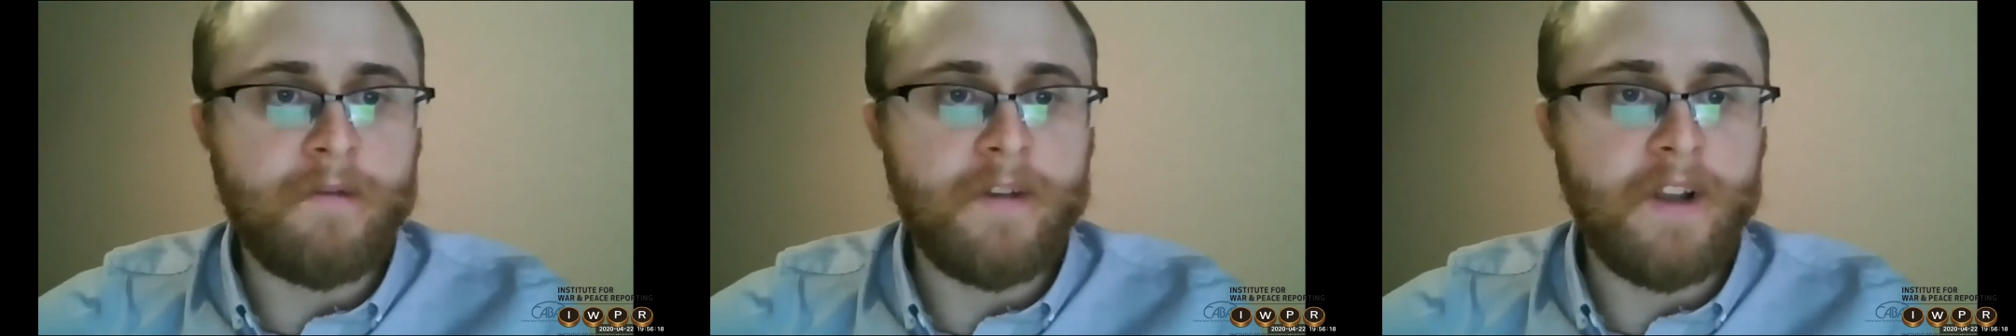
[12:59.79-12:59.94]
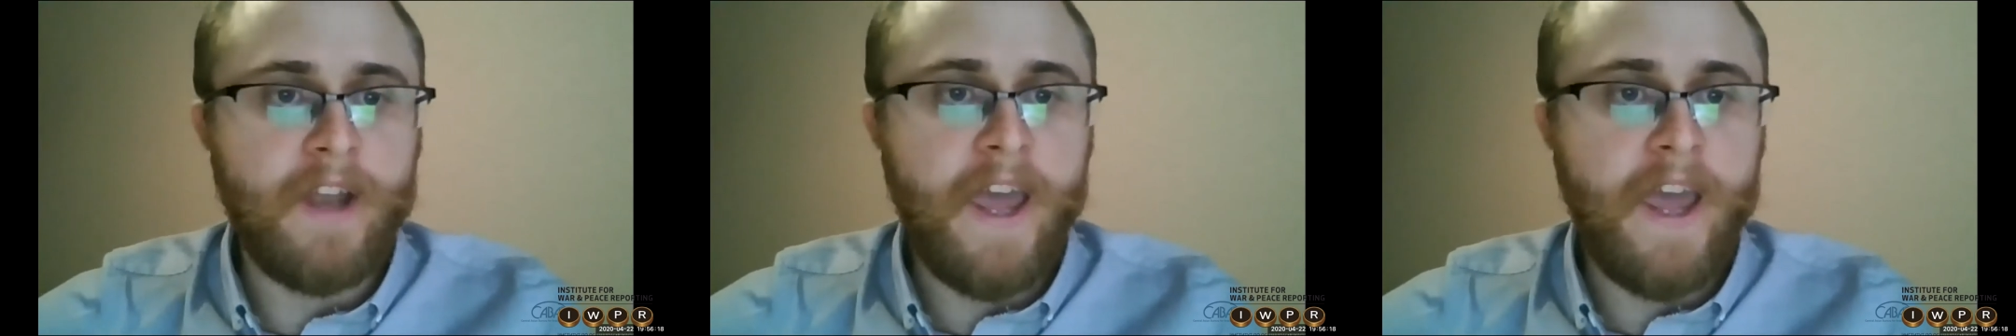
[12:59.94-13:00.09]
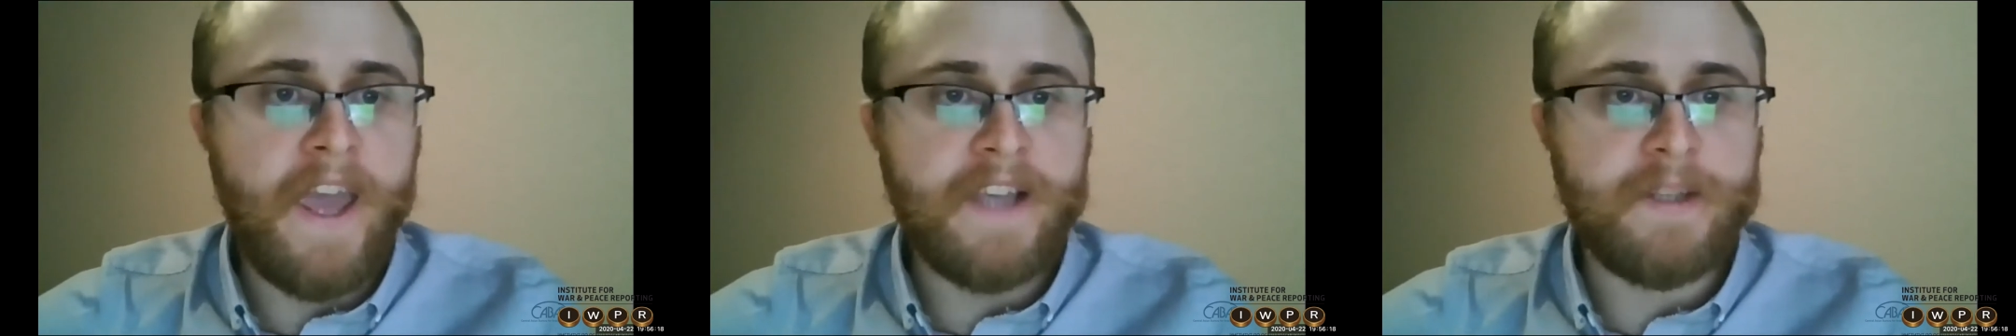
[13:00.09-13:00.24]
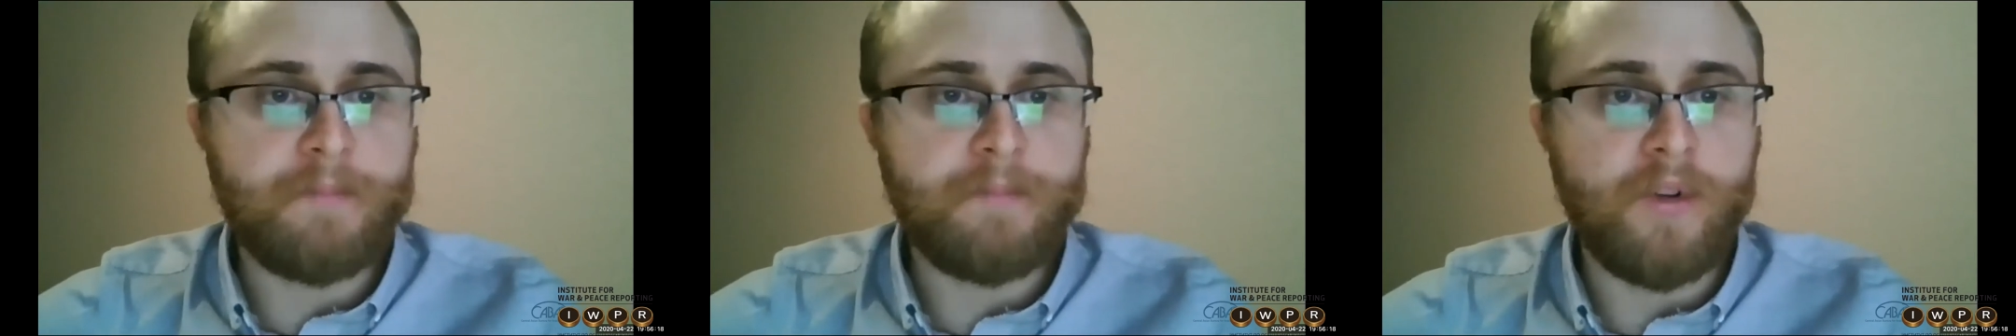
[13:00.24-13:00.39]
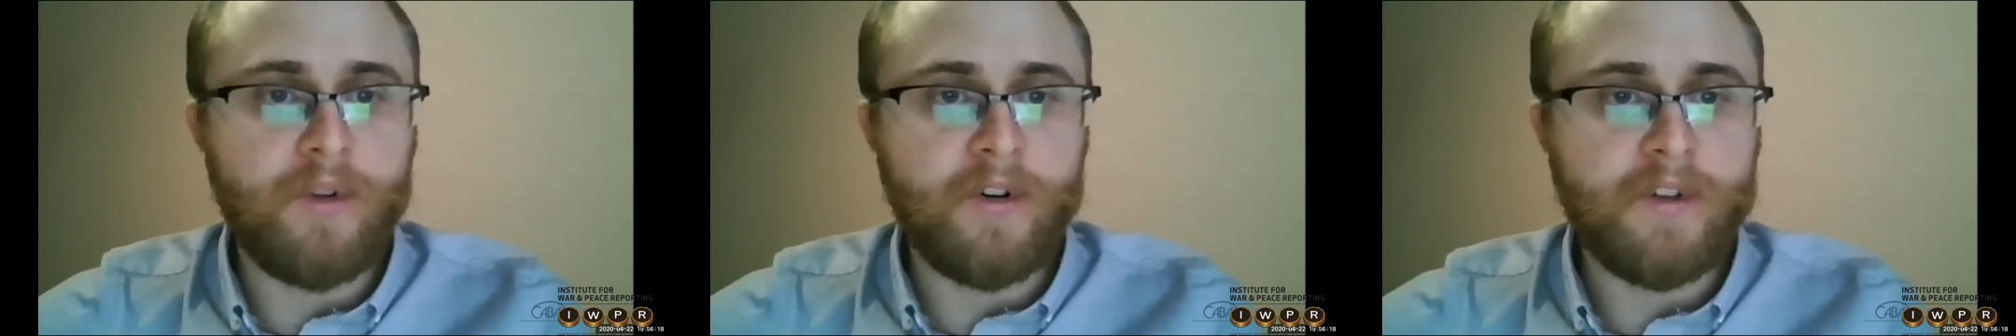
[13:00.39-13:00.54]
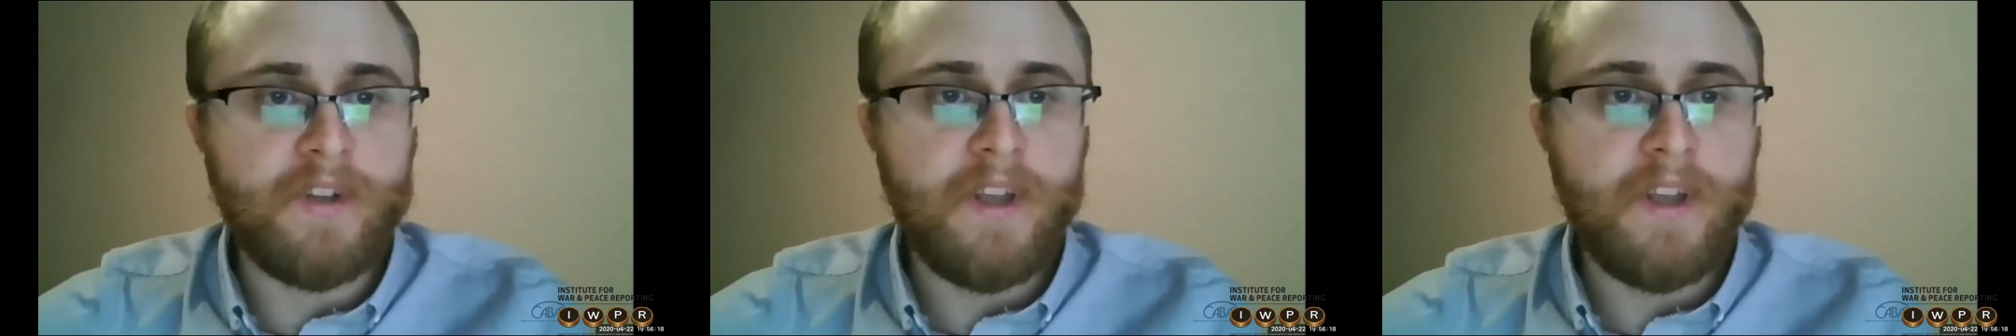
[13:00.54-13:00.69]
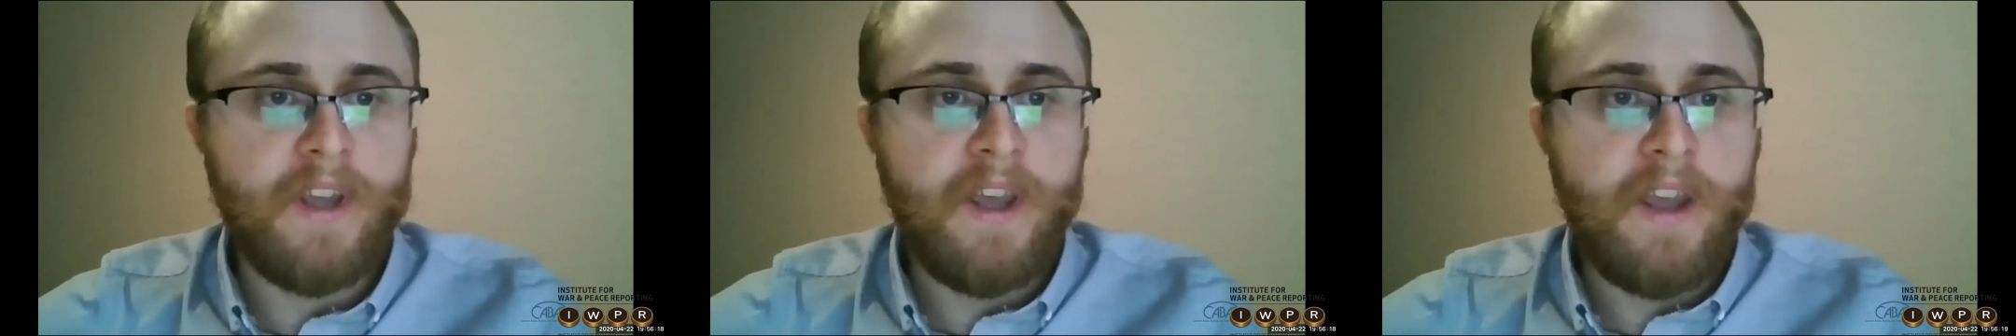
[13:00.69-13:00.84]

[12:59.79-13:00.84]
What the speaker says: will export